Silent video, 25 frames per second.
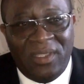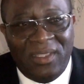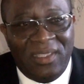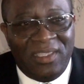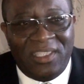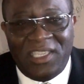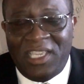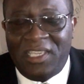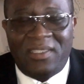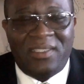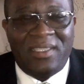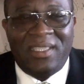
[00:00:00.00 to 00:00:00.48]

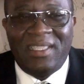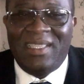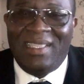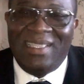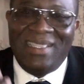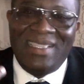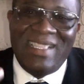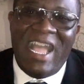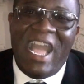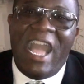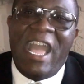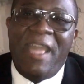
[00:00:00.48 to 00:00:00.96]
just
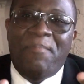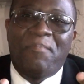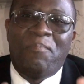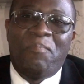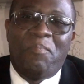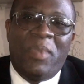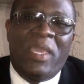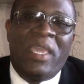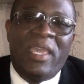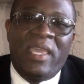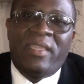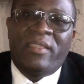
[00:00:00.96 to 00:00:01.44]
not
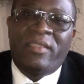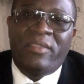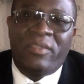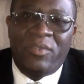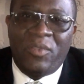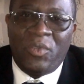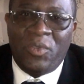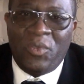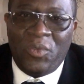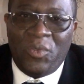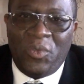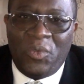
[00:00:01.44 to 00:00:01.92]
been
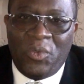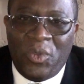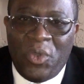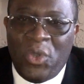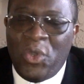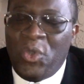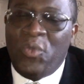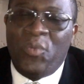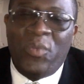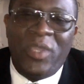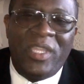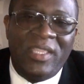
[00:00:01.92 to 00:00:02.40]

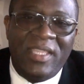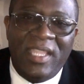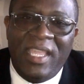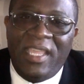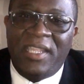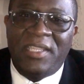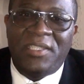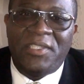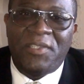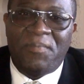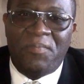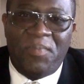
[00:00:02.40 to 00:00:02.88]
who we
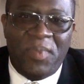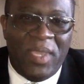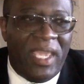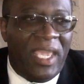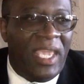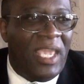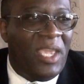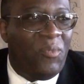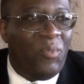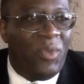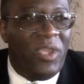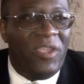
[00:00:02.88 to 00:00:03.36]
needed to
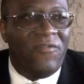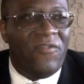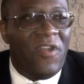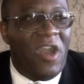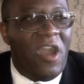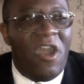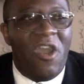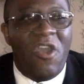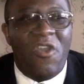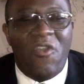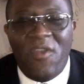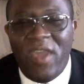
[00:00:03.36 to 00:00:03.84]
be. We've
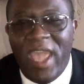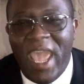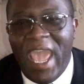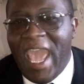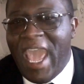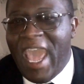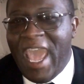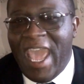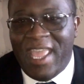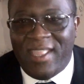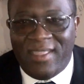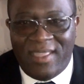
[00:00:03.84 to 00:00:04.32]
all
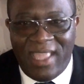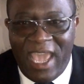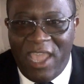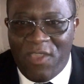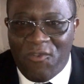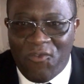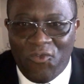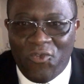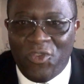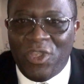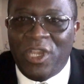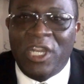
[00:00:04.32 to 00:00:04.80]
had that
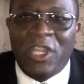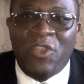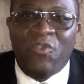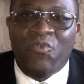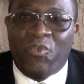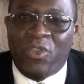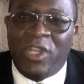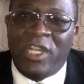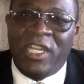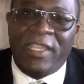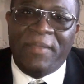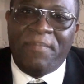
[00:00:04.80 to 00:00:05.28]
really,
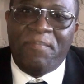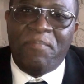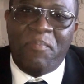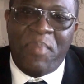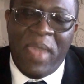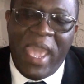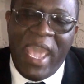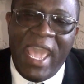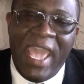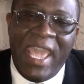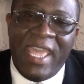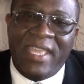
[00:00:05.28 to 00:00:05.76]
really
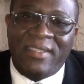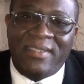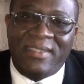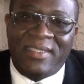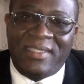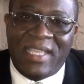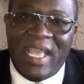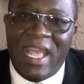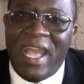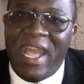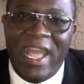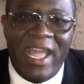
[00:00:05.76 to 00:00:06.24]
bad
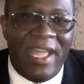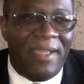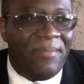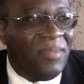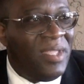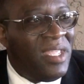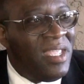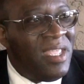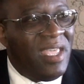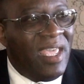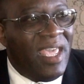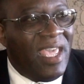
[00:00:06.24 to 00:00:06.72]

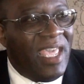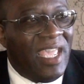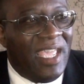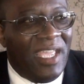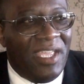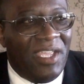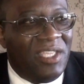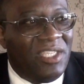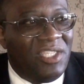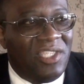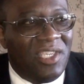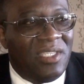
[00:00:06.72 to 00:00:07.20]
time,
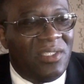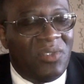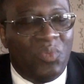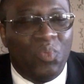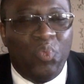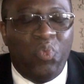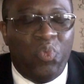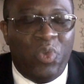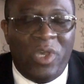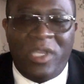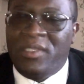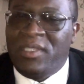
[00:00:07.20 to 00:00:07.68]
and it just
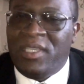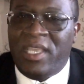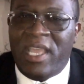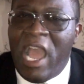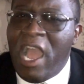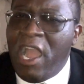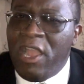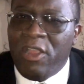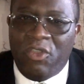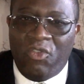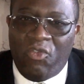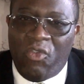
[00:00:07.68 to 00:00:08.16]
wasn't
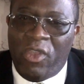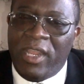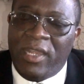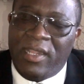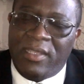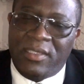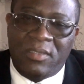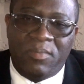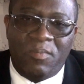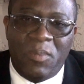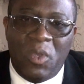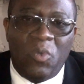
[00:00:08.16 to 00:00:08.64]
our
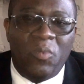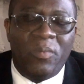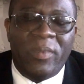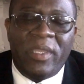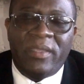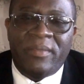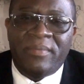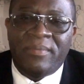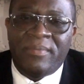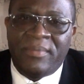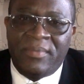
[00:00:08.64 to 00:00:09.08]
greatest moment.